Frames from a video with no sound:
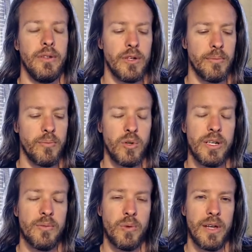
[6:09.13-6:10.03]
you can
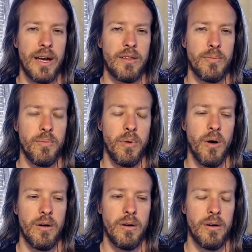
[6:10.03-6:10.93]
breathe with either
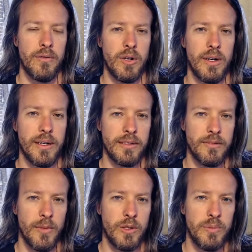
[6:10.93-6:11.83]
part of your
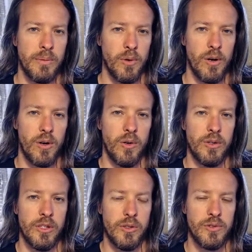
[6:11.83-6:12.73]
lungs. Most people are
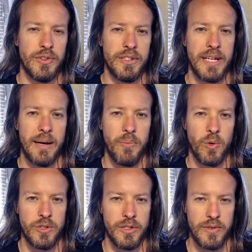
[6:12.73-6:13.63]
only using the top
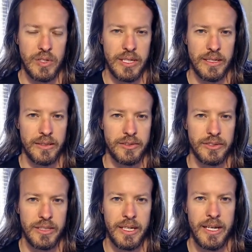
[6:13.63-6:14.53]
portion of their lungs.
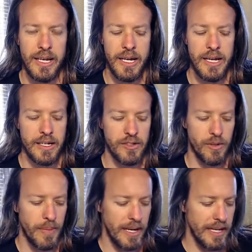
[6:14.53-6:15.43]
And
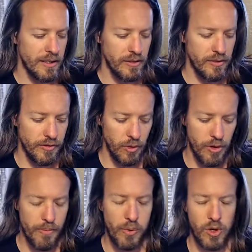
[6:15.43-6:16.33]
so by laying on the
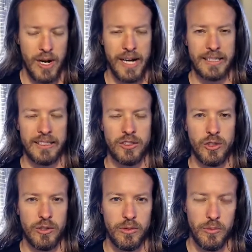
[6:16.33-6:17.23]
floor in practice, you
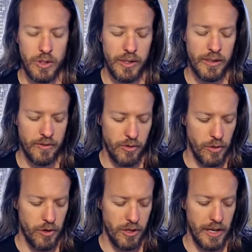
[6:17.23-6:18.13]
could, when you lay on the
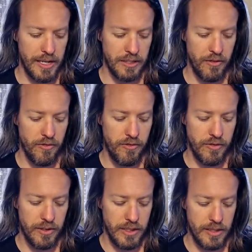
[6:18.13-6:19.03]
floor, you can actually
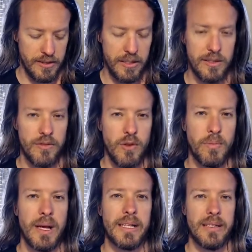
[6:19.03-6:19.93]
get a sense of your
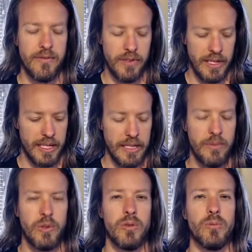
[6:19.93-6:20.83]
belly
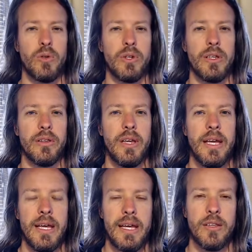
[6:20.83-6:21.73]
inflating when you breathe.
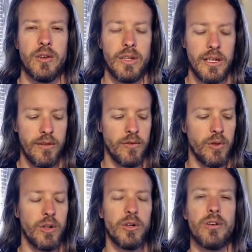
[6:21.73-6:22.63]
And you can get a
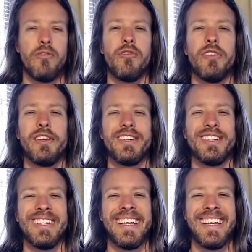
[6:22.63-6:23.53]
real good feel